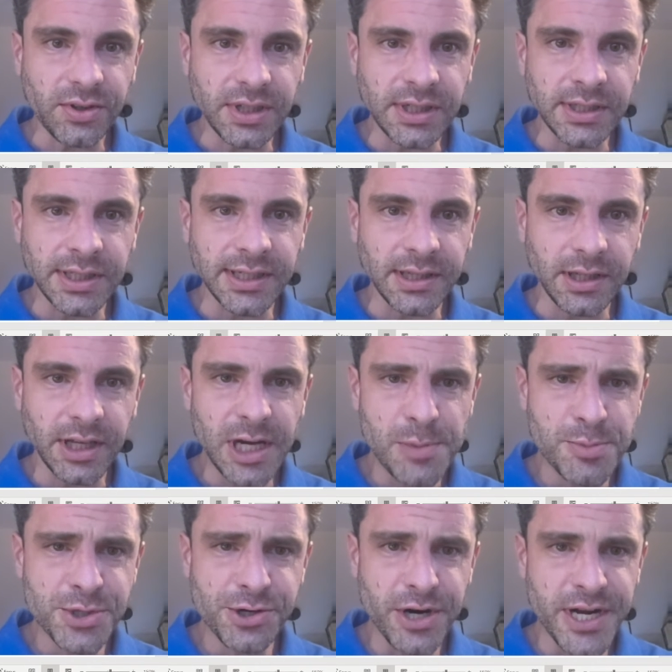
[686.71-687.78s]
a little up
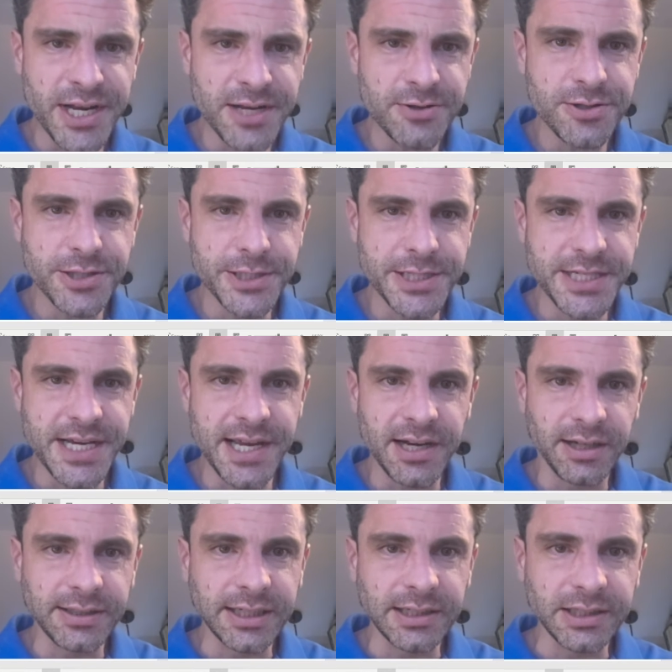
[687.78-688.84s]
triangle, and a
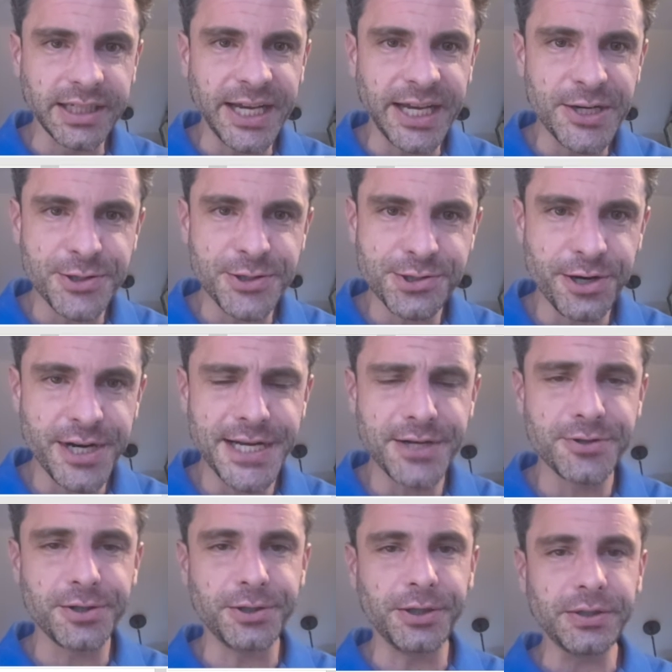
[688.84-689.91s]
little down
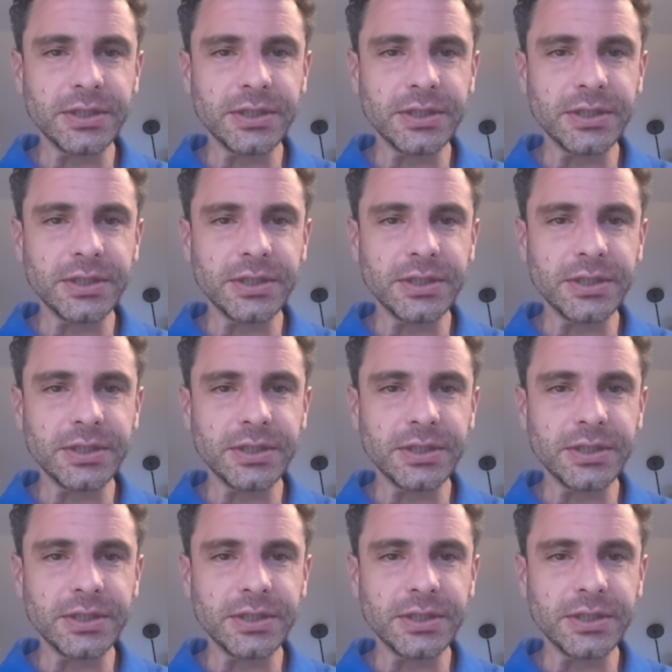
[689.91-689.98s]
triangle.